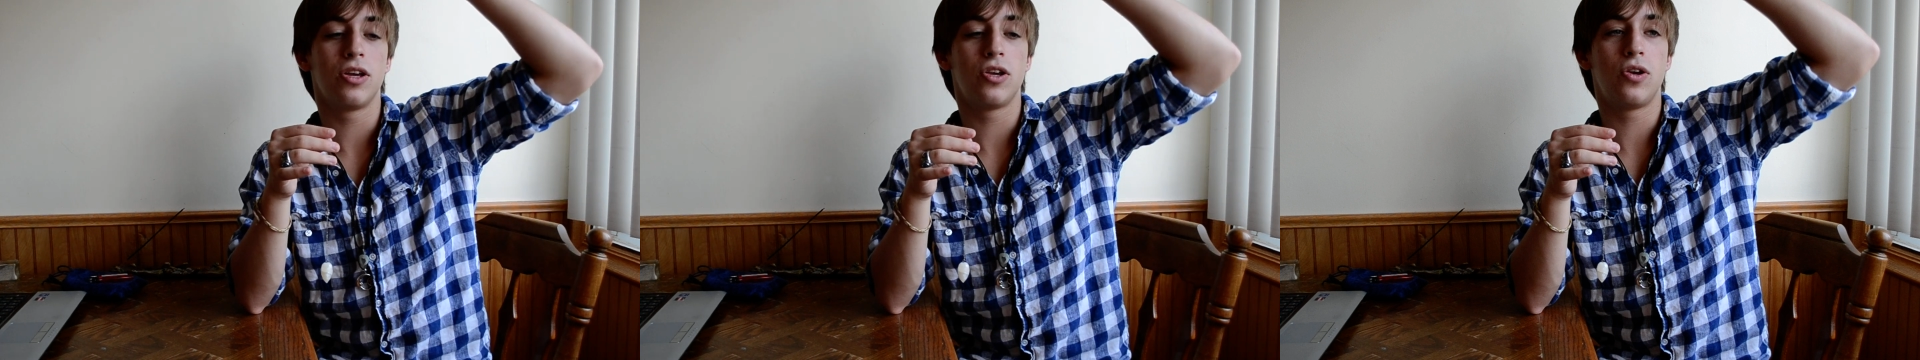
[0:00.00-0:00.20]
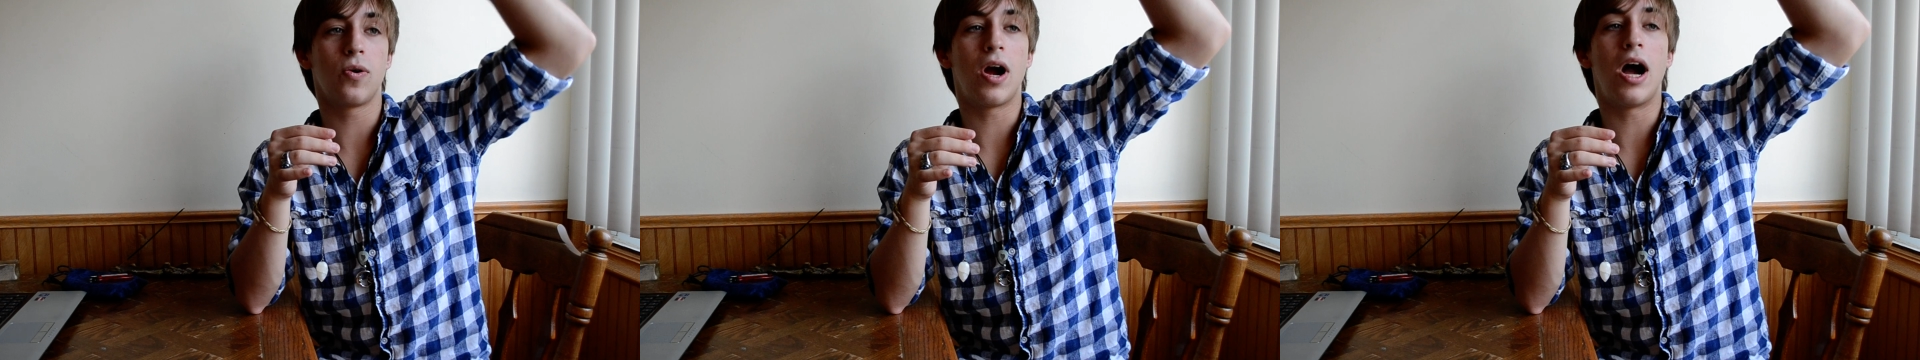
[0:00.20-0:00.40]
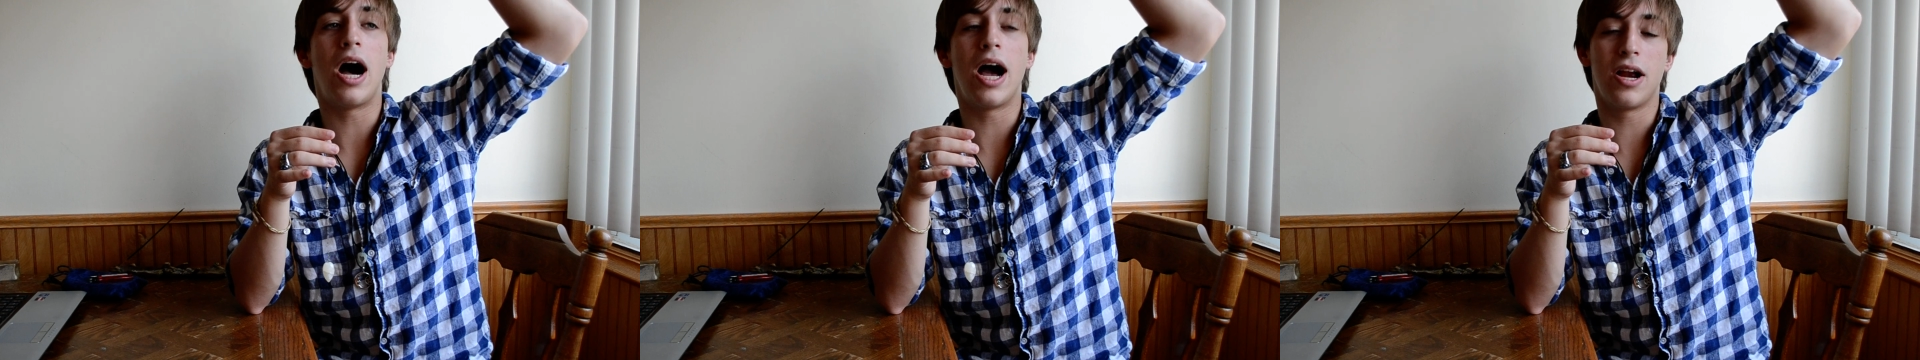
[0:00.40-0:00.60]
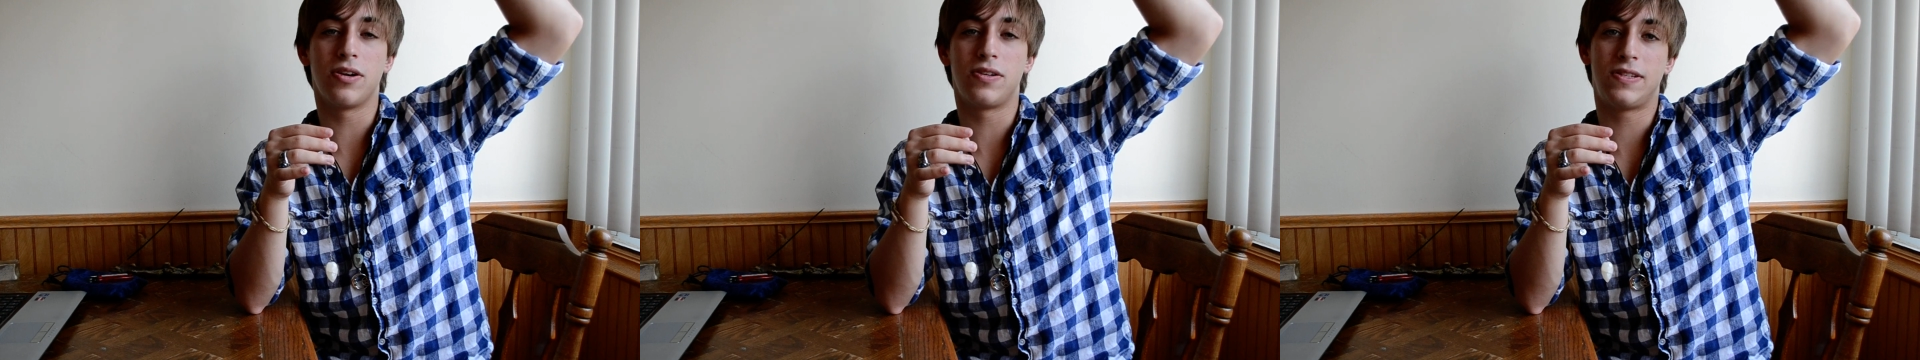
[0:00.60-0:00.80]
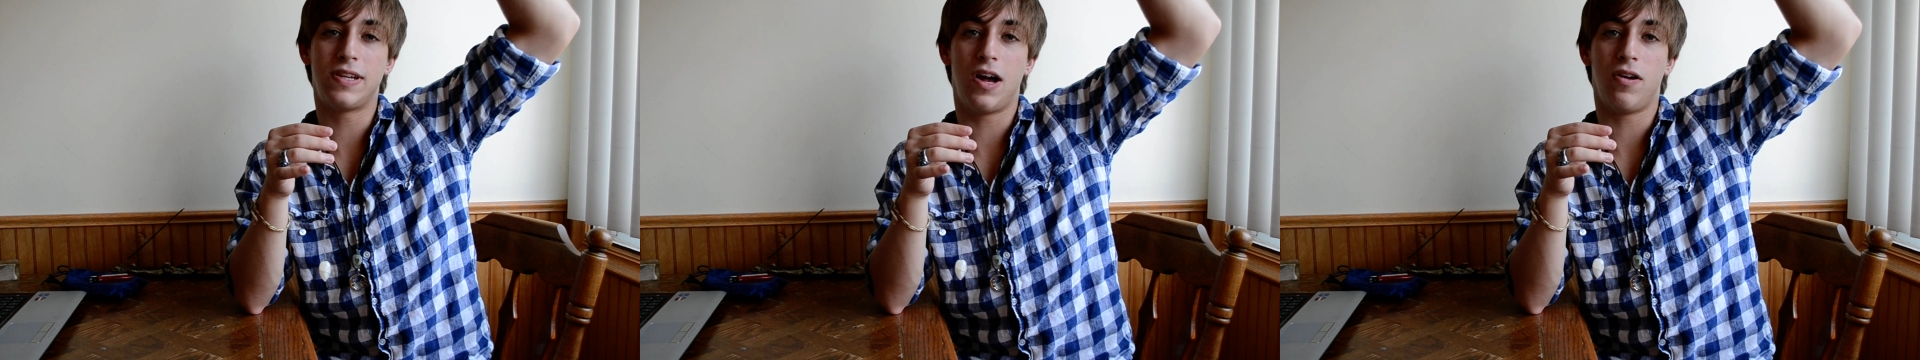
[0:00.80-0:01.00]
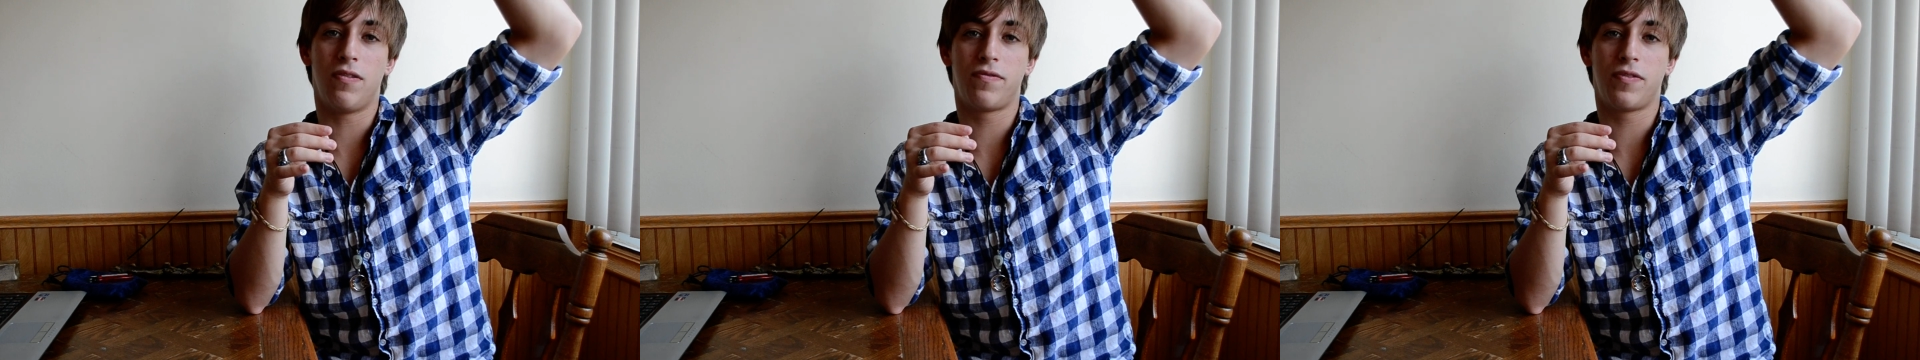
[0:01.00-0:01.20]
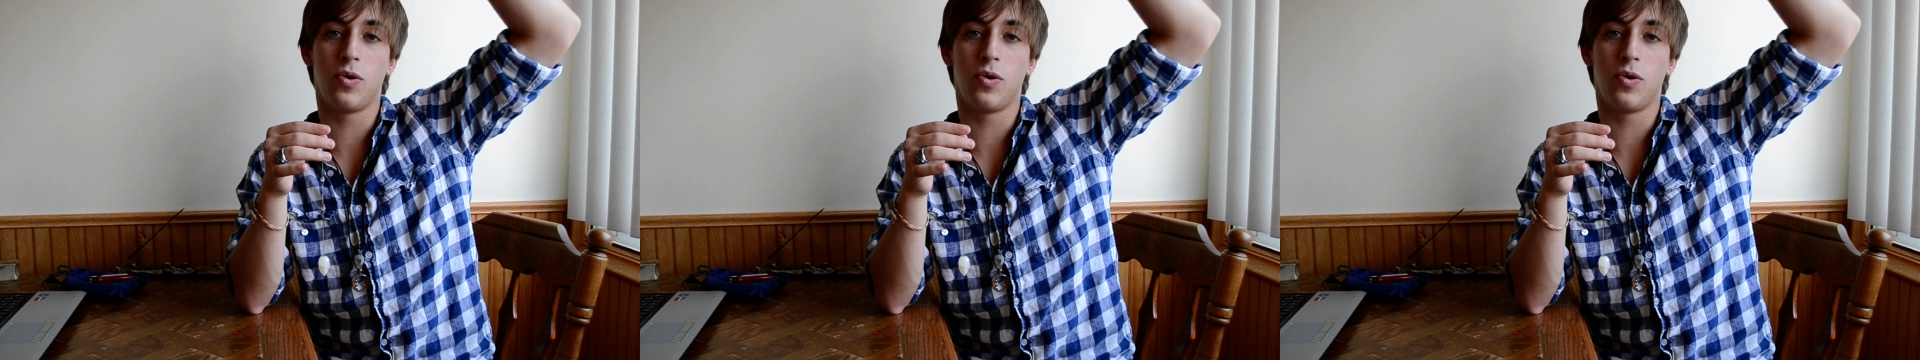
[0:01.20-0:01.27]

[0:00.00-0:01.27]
your higher self,